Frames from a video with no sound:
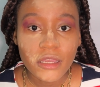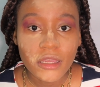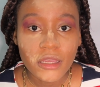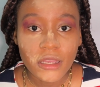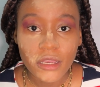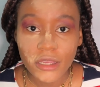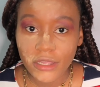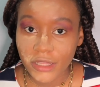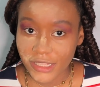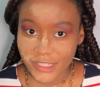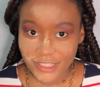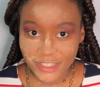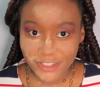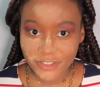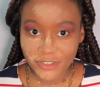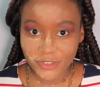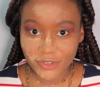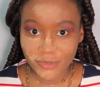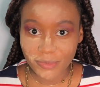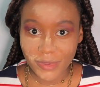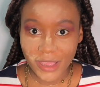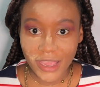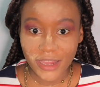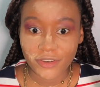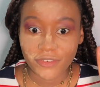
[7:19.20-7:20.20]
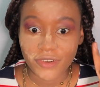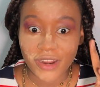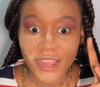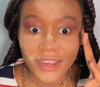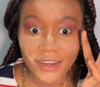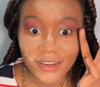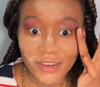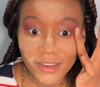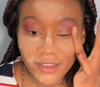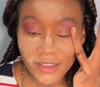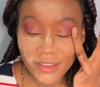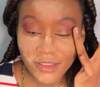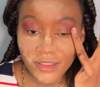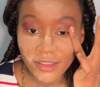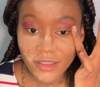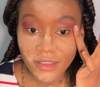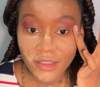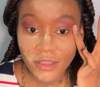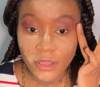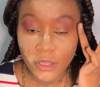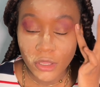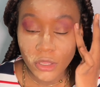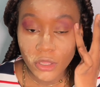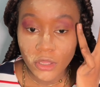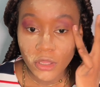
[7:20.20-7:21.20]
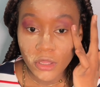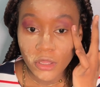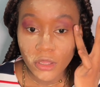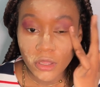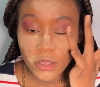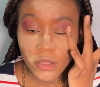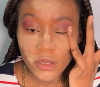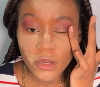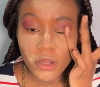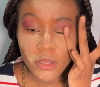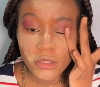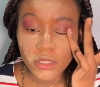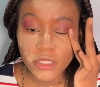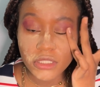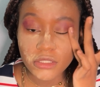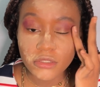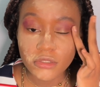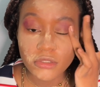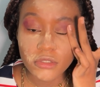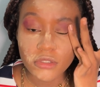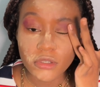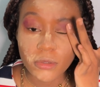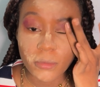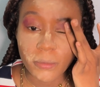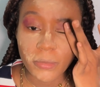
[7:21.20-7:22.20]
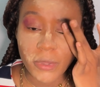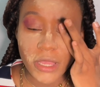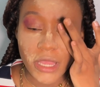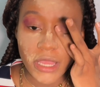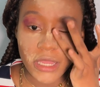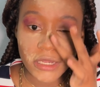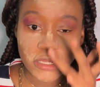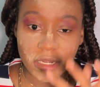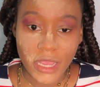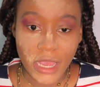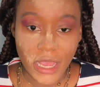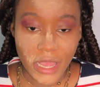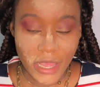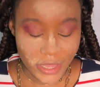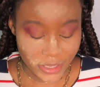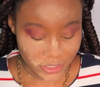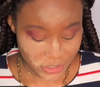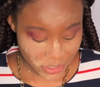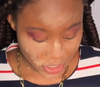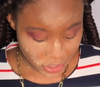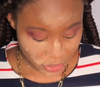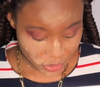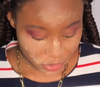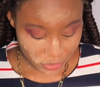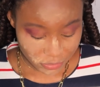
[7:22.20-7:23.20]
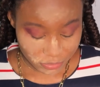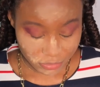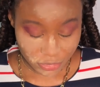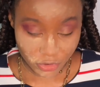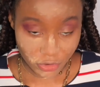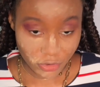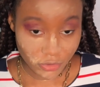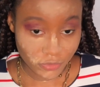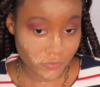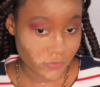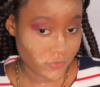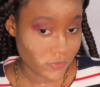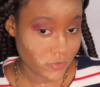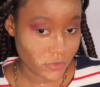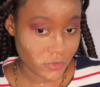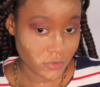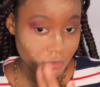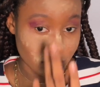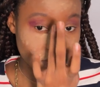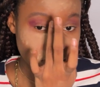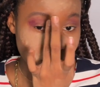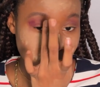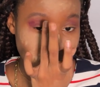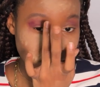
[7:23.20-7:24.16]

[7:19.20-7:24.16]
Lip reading: It doesn't look bad, right? No, it doesn't look bad, guys. I look beautiful.